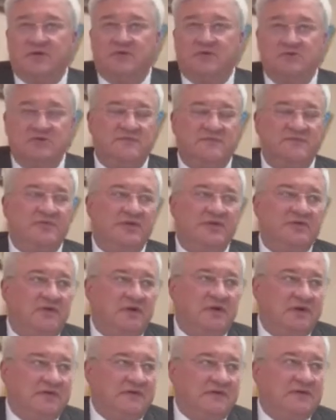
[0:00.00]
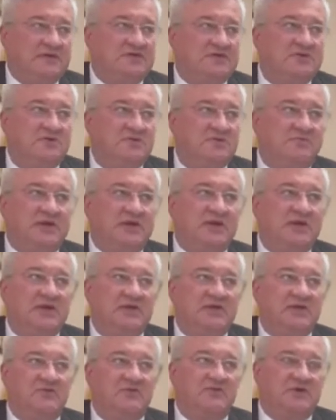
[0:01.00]
I hope that
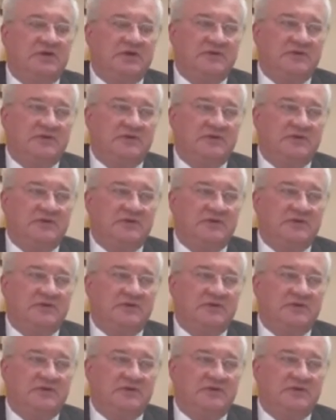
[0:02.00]
the